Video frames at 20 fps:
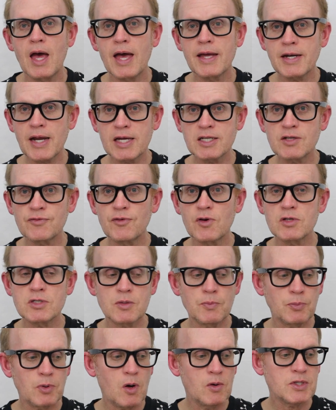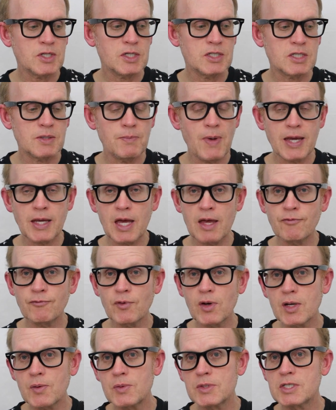A nice first approach is to make a
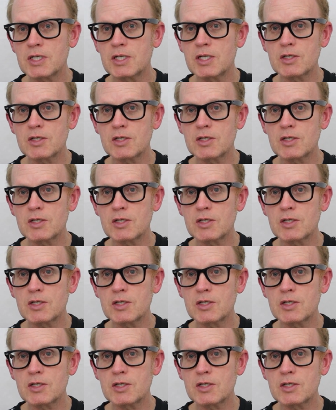frequency